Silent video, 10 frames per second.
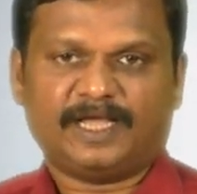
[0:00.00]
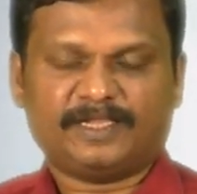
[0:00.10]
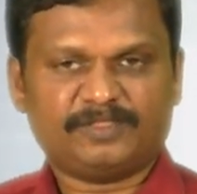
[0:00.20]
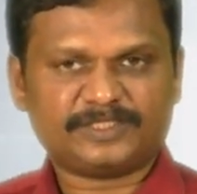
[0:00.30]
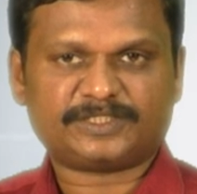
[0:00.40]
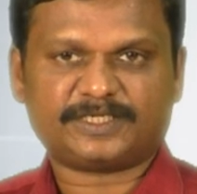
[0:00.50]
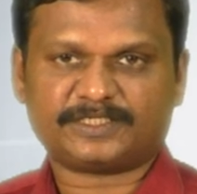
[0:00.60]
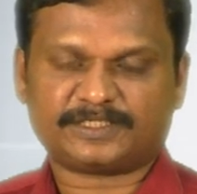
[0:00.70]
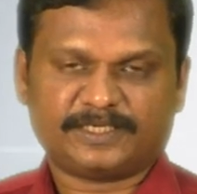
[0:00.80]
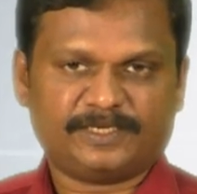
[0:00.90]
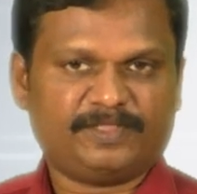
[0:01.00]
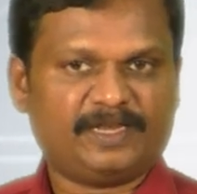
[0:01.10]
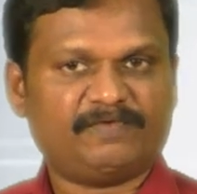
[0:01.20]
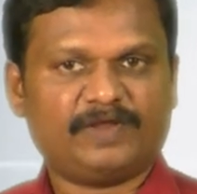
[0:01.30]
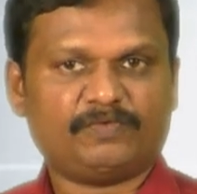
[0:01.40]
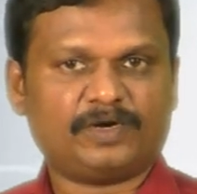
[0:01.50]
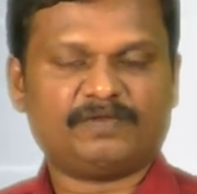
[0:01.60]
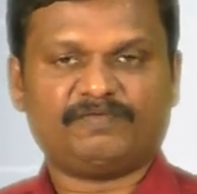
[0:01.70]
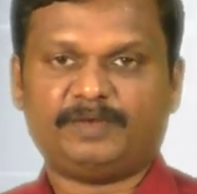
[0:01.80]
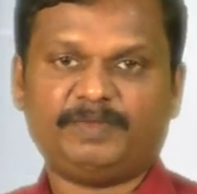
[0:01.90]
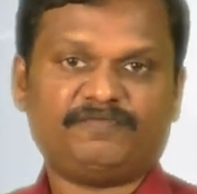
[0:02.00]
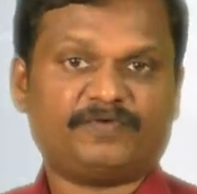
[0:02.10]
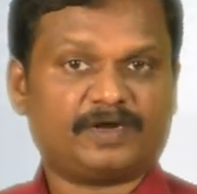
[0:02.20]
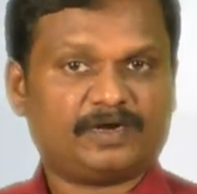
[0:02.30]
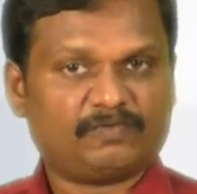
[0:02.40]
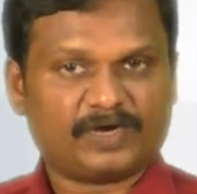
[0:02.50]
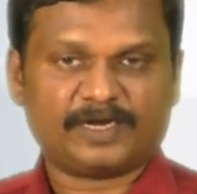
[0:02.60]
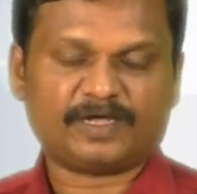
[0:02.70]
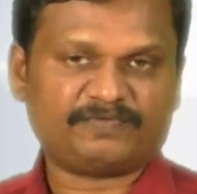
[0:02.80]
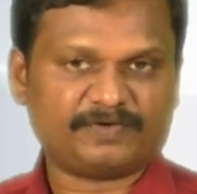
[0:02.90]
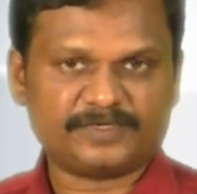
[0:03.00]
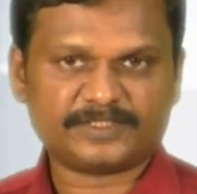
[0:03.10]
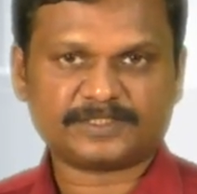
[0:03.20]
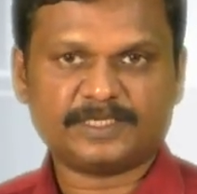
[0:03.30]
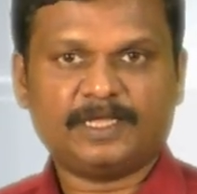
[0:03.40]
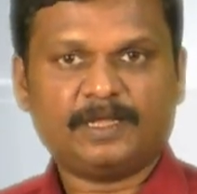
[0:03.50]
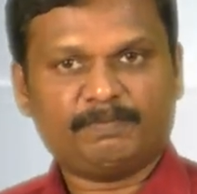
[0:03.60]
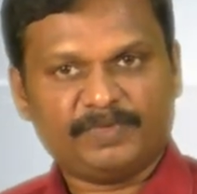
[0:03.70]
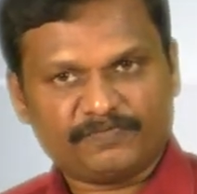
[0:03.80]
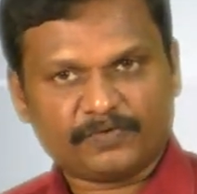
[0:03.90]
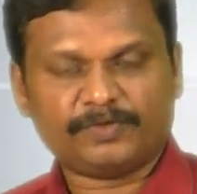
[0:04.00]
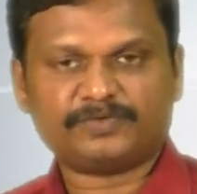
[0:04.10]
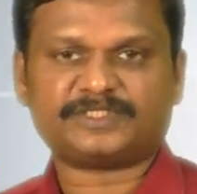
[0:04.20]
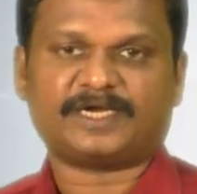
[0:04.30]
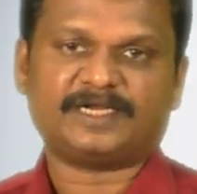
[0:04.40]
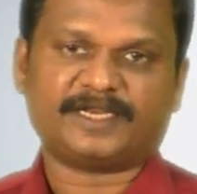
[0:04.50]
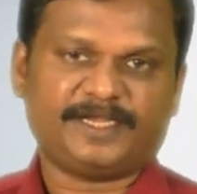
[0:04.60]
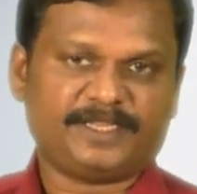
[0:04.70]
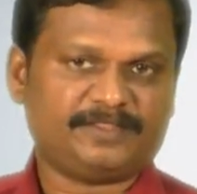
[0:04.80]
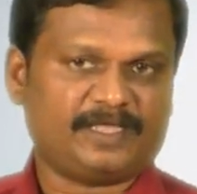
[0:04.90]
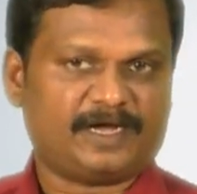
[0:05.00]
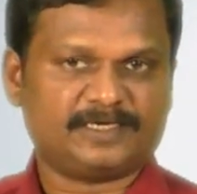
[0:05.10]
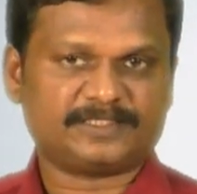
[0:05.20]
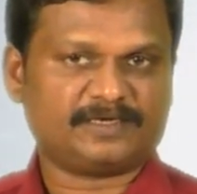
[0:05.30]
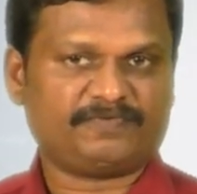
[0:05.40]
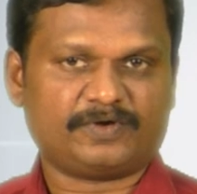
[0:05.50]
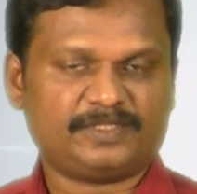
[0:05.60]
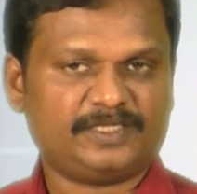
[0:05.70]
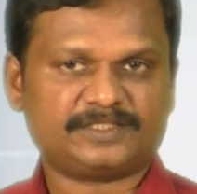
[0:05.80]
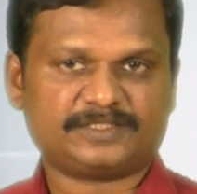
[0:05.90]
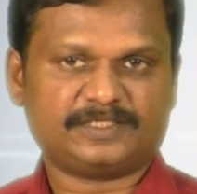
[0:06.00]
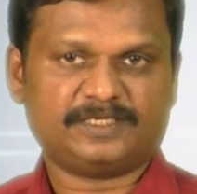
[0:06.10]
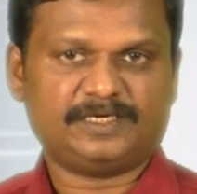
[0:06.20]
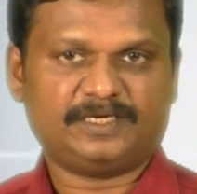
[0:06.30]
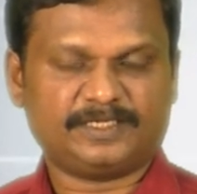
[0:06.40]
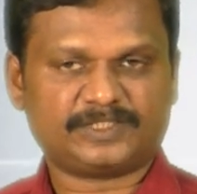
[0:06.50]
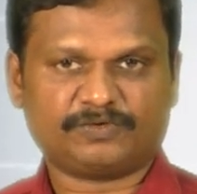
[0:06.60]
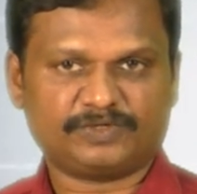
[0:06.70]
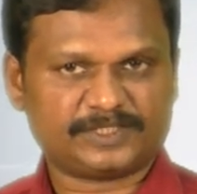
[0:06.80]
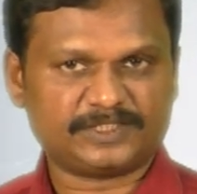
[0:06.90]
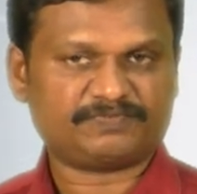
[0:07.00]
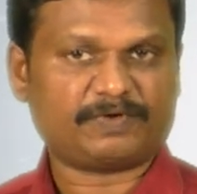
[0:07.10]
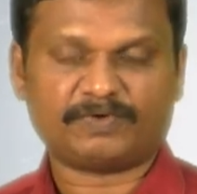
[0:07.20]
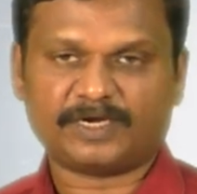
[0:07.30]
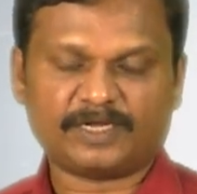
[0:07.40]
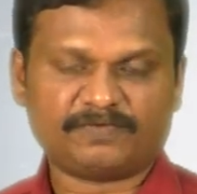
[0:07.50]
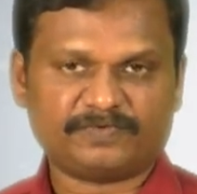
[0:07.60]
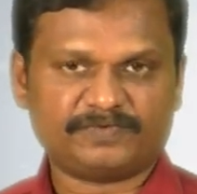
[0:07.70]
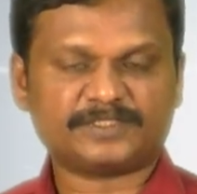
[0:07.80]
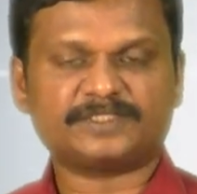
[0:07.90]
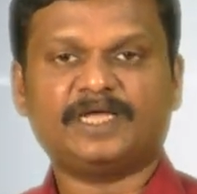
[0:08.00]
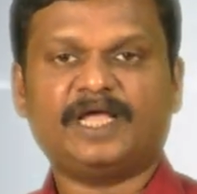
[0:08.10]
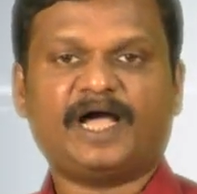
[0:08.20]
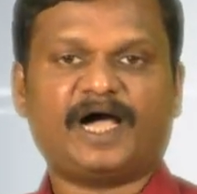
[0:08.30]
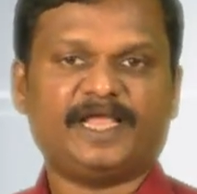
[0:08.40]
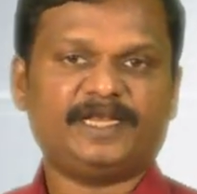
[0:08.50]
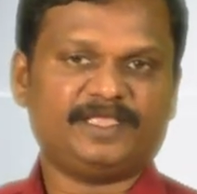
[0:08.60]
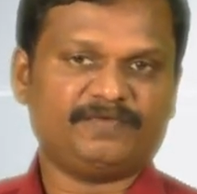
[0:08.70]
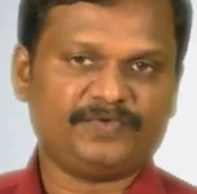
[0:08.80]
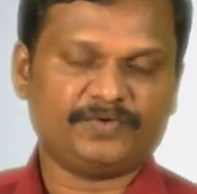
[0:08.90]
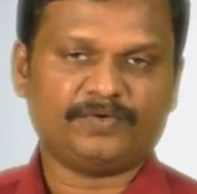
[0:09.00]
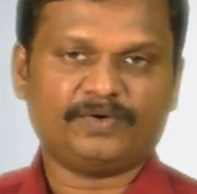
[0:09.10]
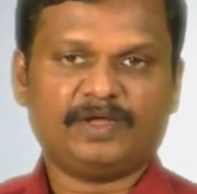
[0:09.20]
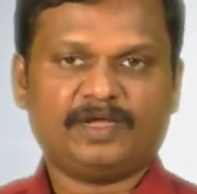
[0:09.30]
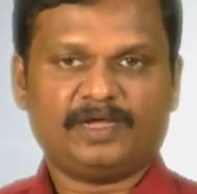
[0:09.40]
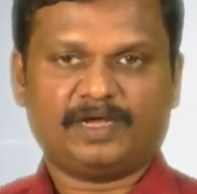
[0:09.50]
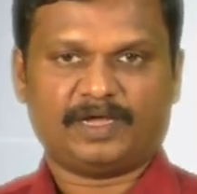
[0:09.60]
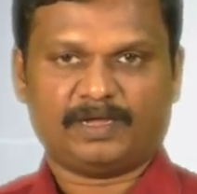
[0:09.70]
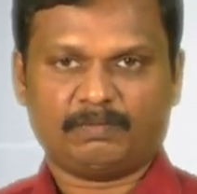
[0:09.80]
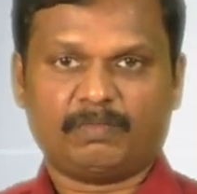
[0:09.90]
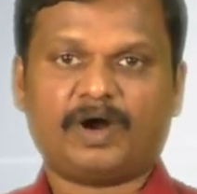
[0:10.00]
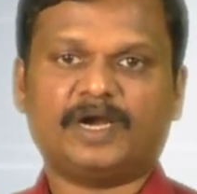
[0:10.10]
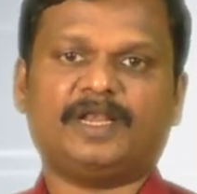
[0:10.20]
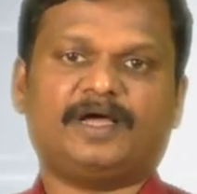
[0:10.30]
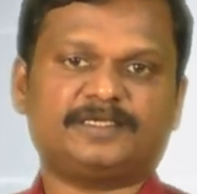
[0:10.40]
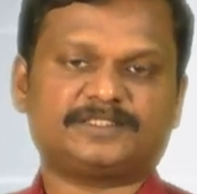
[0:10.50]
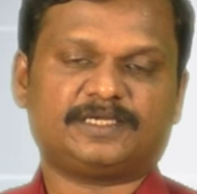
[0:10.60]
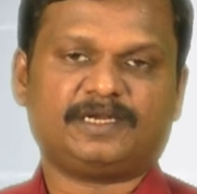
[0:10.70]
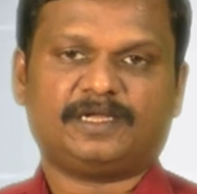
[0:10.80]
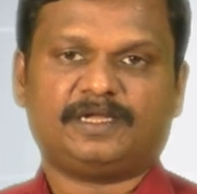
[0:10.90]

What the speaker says: This test in the level 1 will be for 1.5 hours. Before you start writing the answer for these test questions for 1.5 hours, I'll give you a model answer